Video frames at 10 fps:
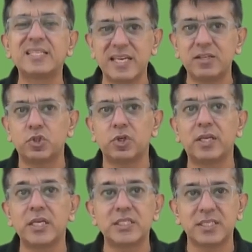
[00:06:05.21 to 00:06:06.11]

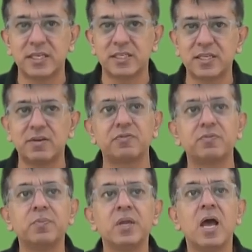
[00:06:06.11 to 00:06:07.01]
Essentially, CSF
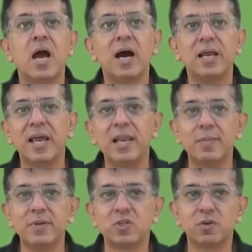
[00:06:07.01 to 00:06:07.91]
are
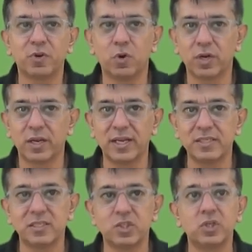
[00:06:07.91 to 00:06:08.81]
elements of an
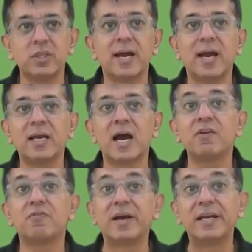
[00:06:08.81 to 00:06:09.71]
organization that
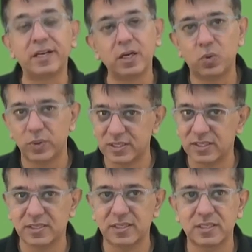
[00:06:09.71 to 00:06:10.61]
are vital to its
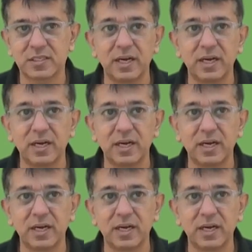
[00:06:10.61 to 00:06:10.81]
success.